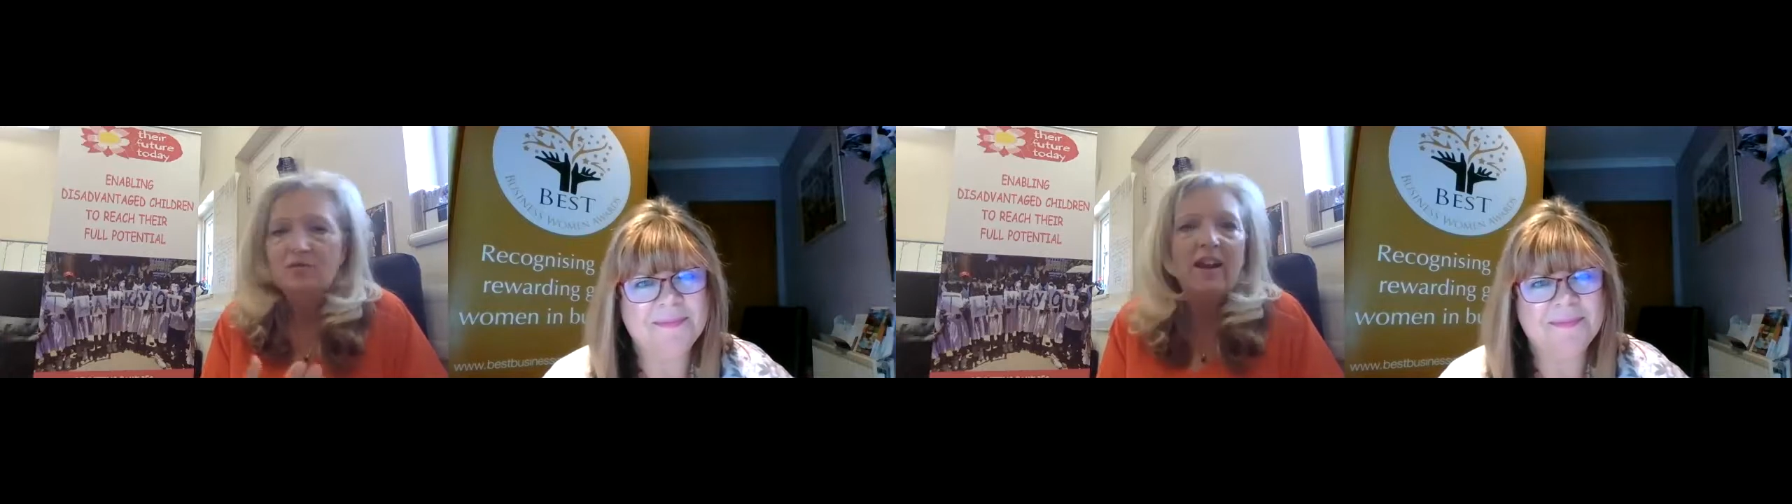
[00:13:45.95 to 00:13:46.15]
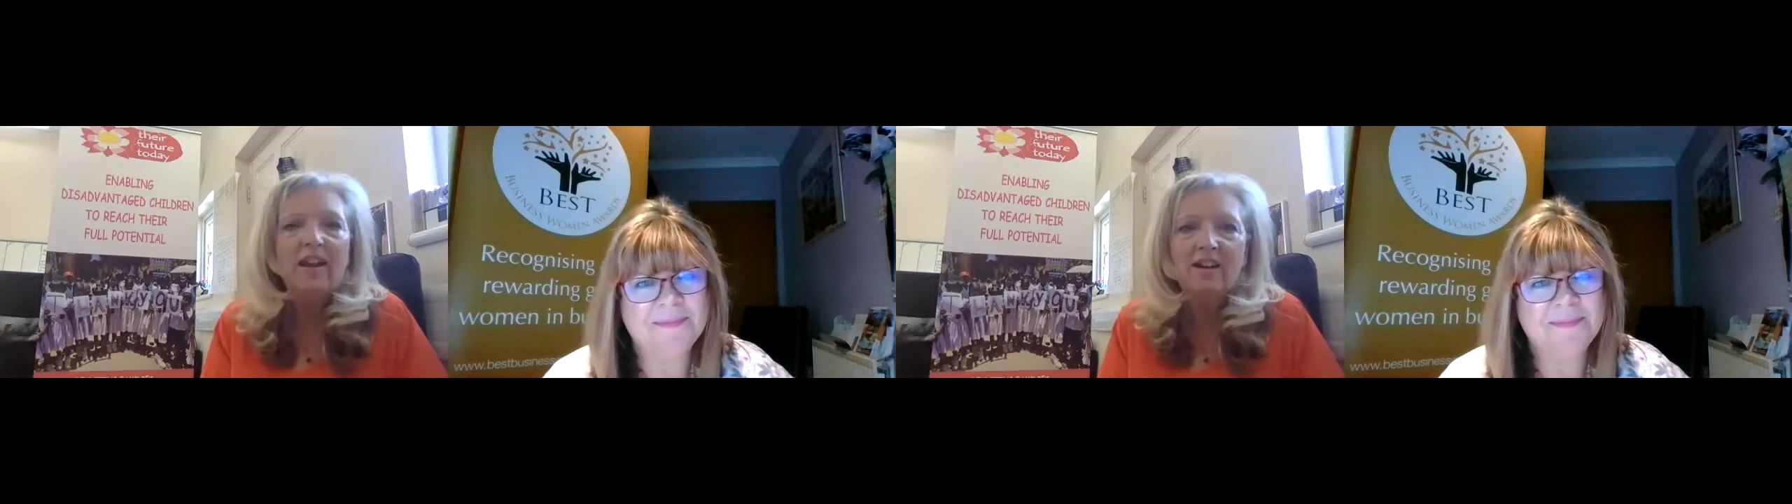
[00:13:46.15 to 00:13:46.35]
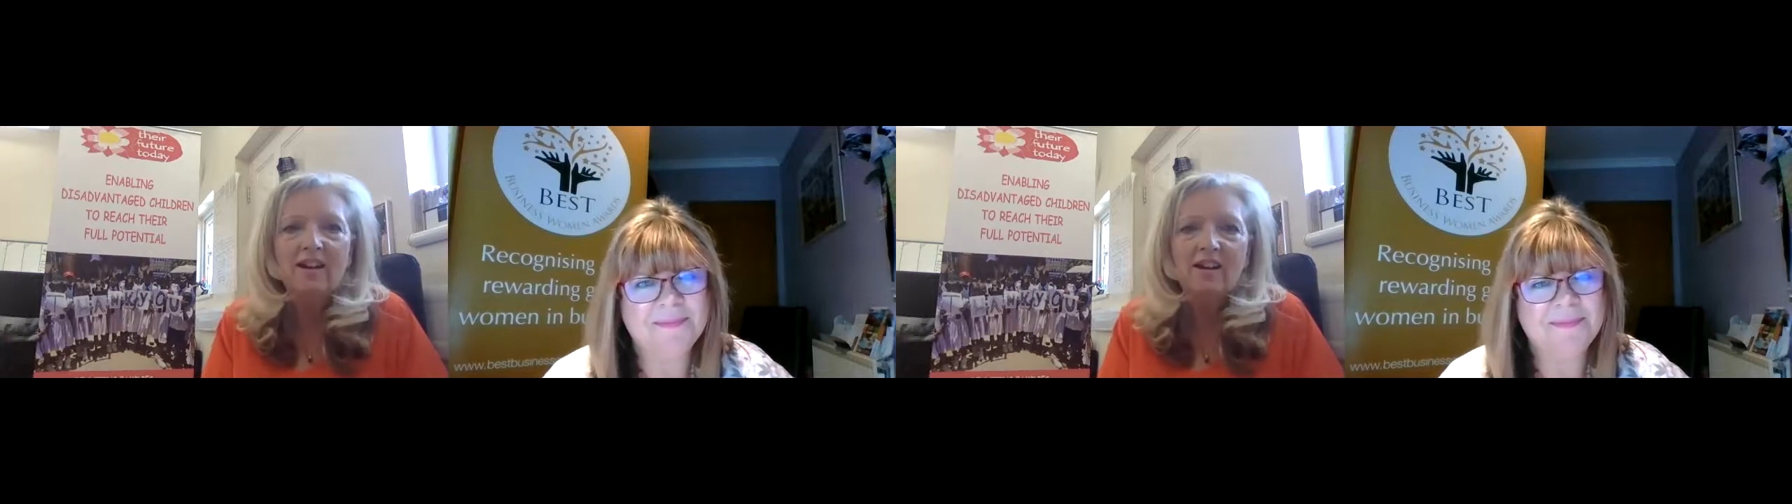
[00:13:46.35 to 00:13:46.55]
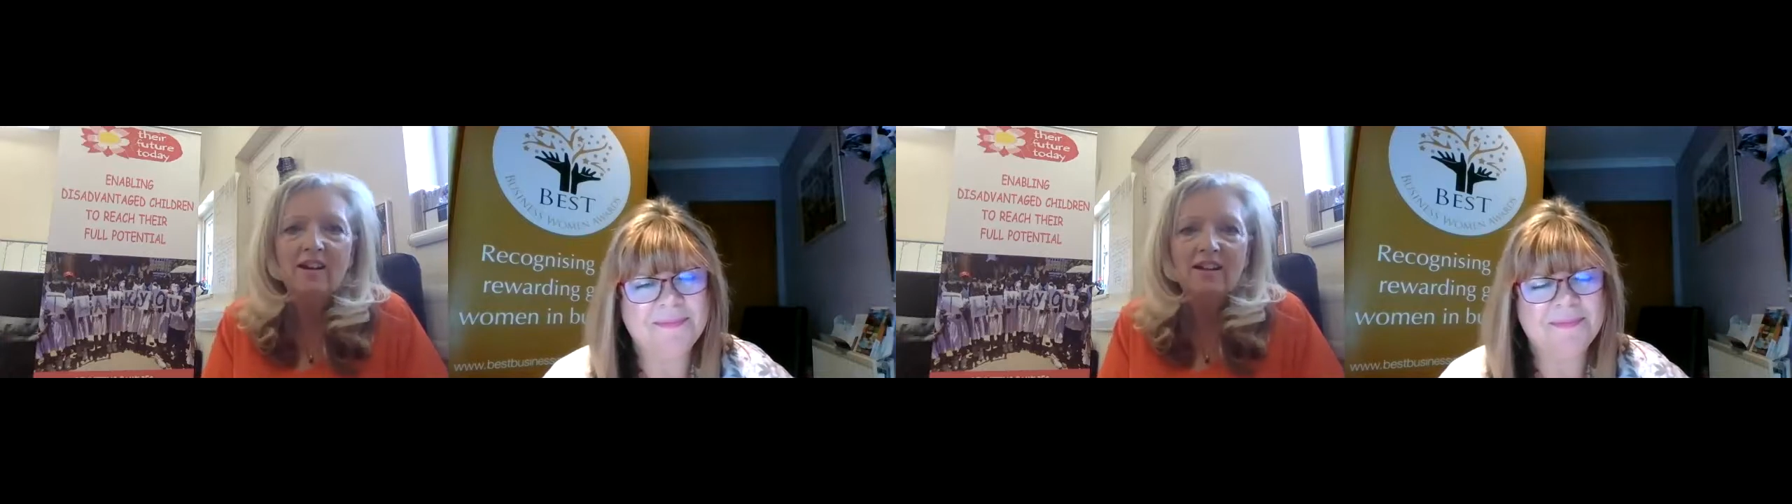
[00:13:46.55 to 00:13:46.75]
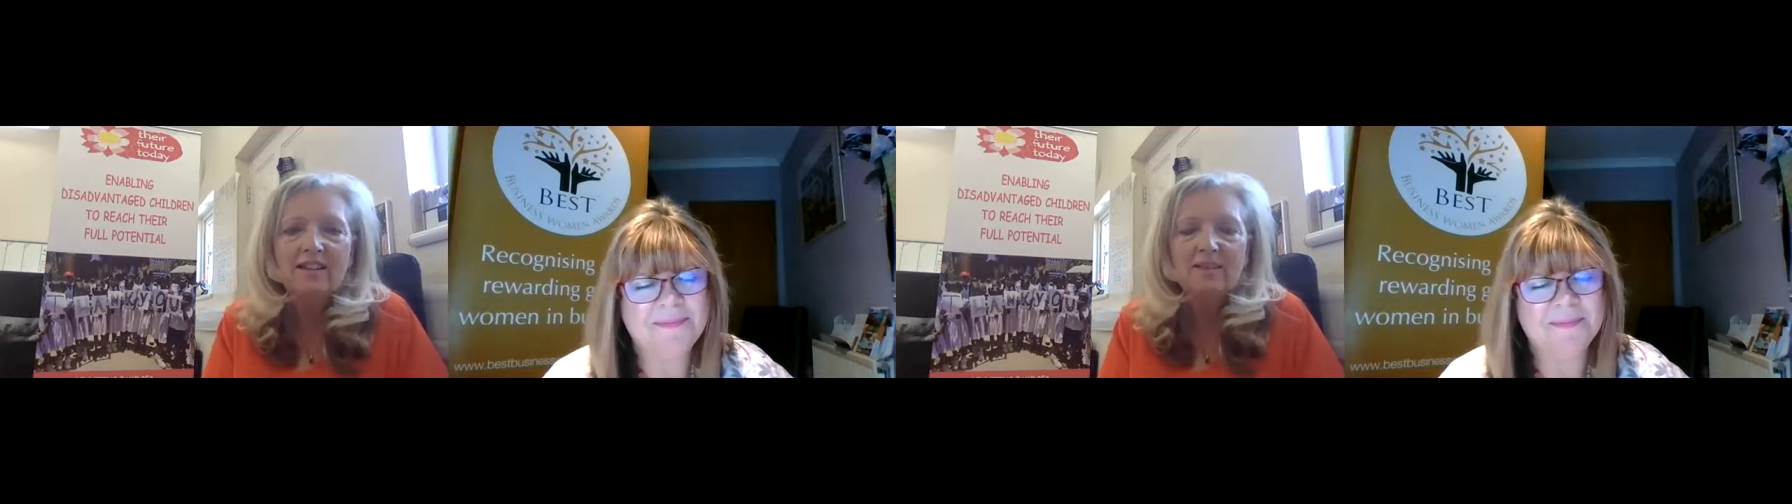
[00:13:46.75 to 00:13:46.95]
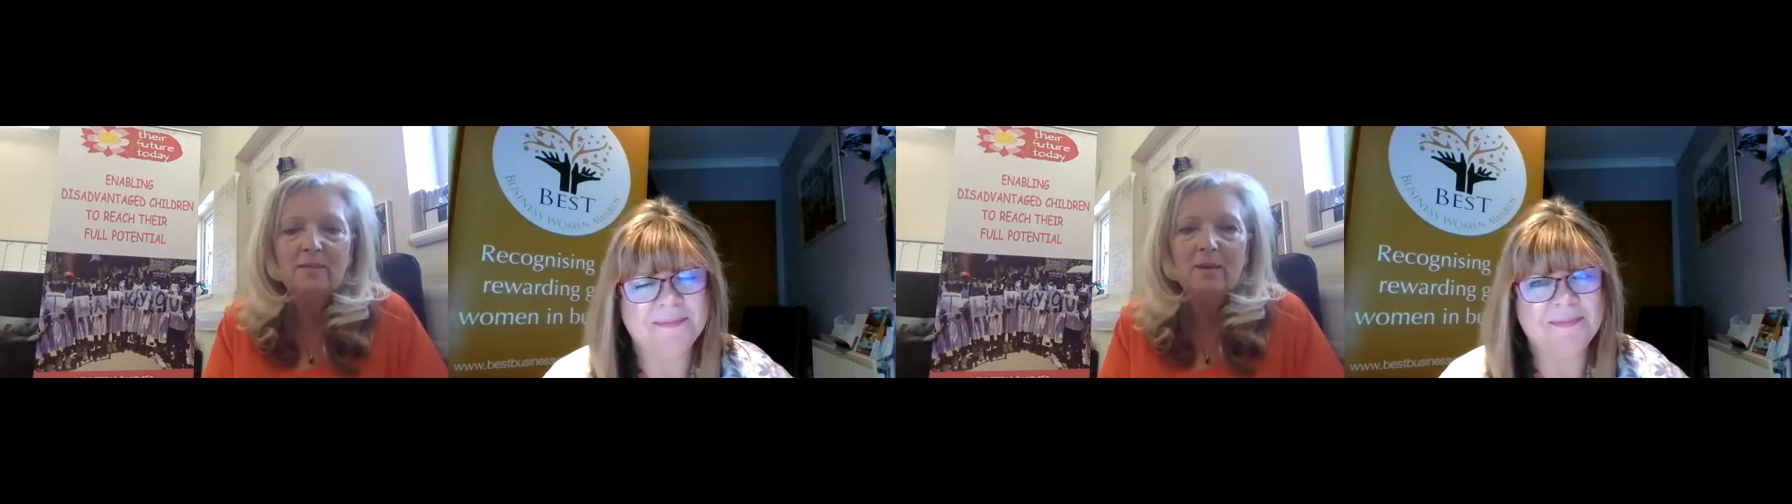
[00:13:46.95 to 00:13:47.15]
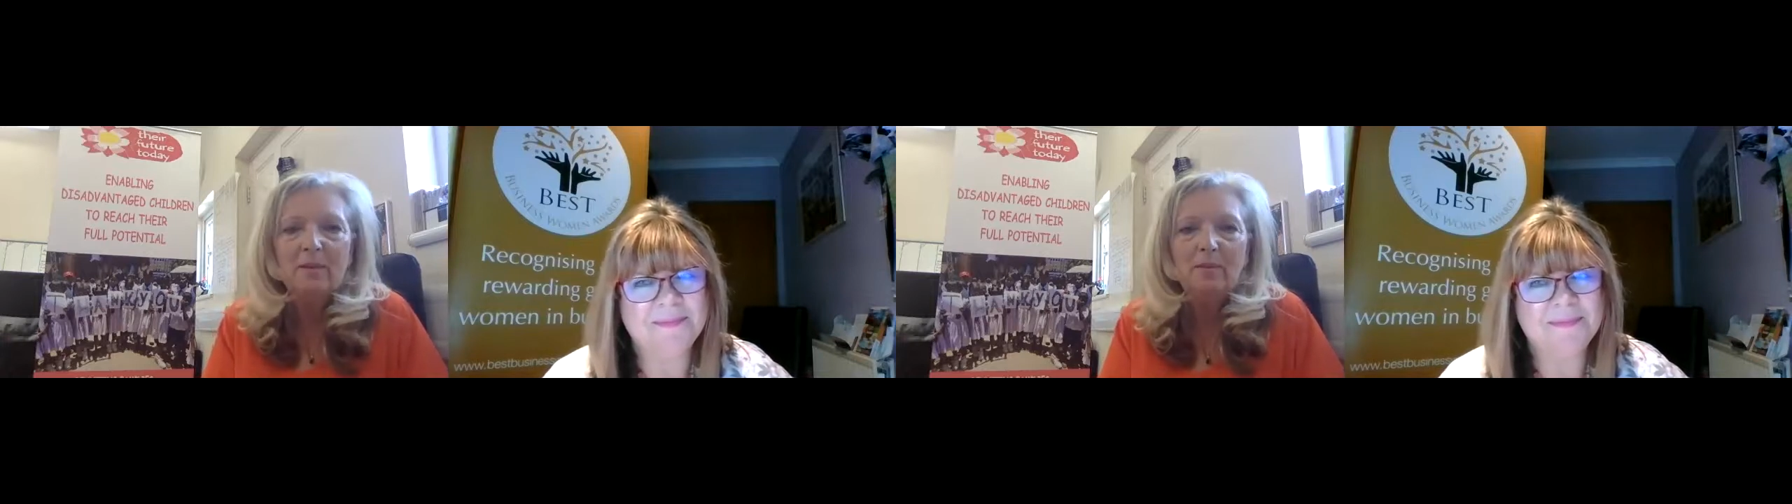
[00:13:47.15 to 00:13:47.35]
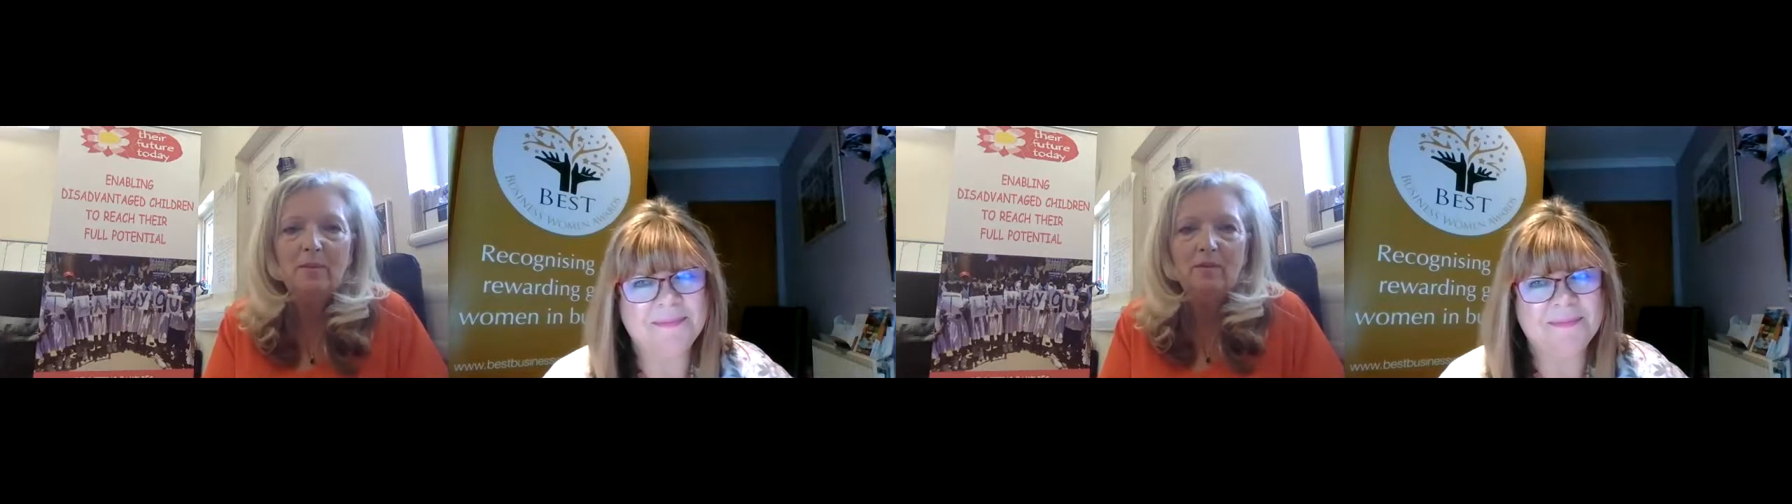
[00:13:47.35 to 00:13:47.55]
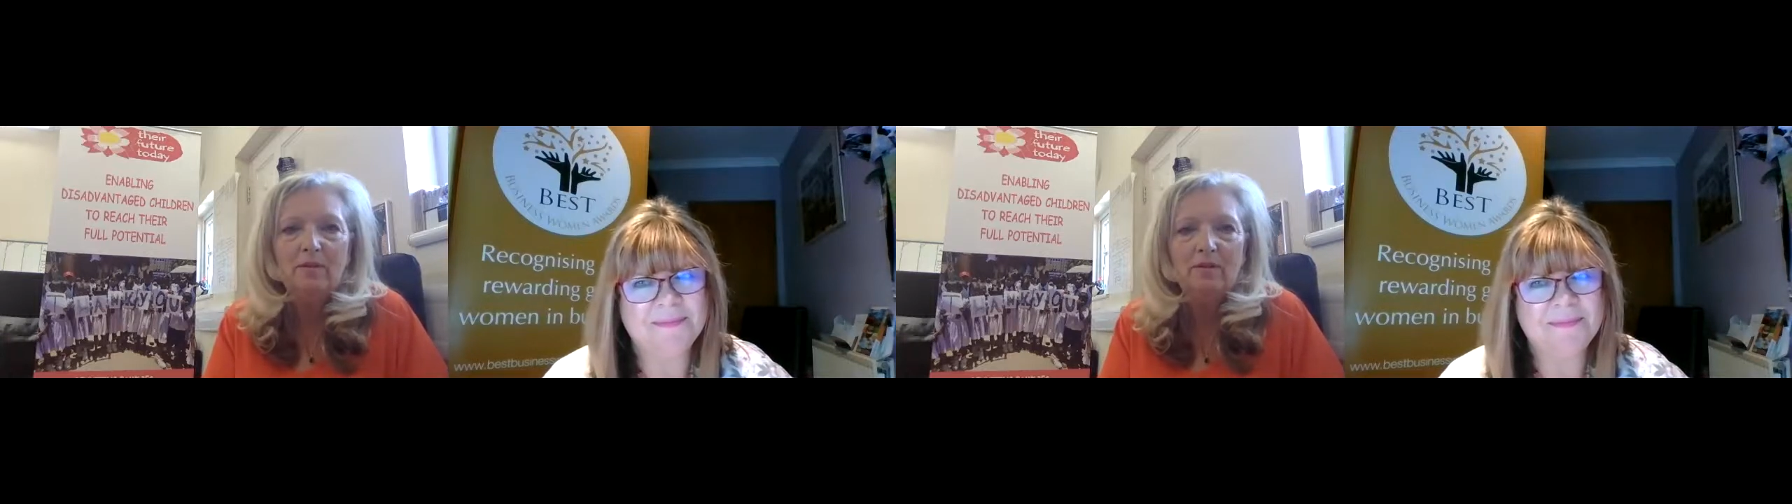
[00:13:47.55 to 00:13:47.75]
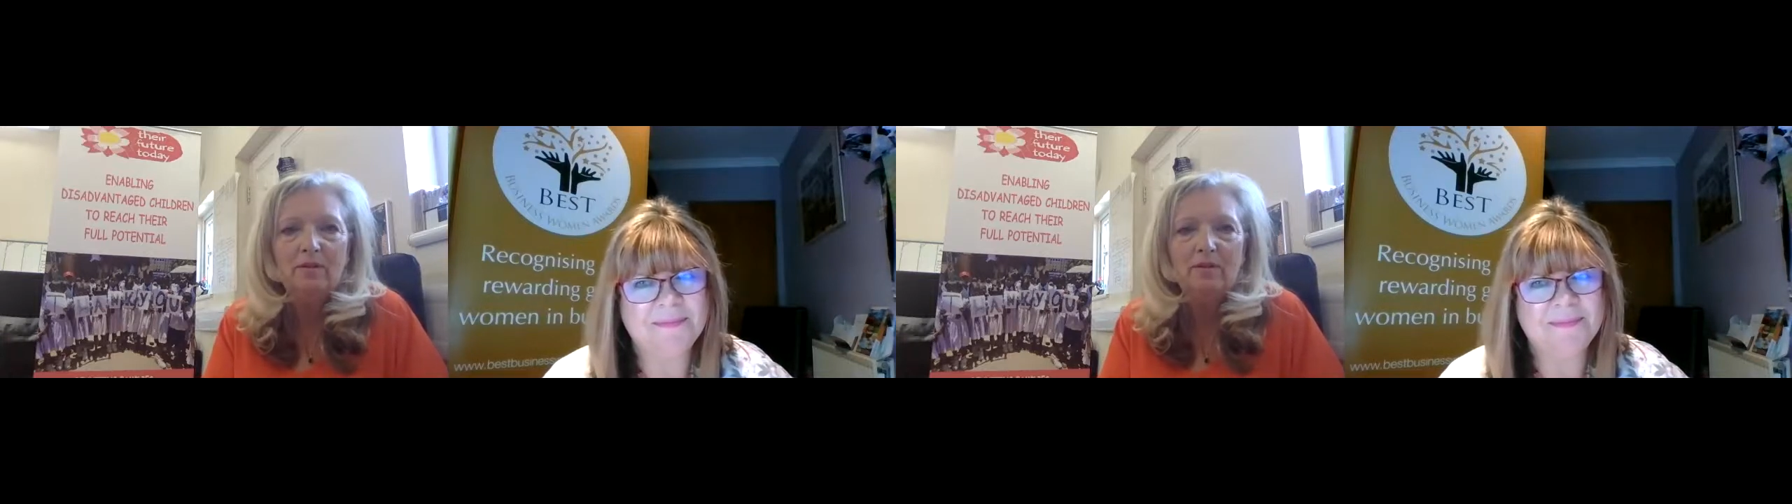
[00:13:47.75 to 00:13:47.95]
recognised, that people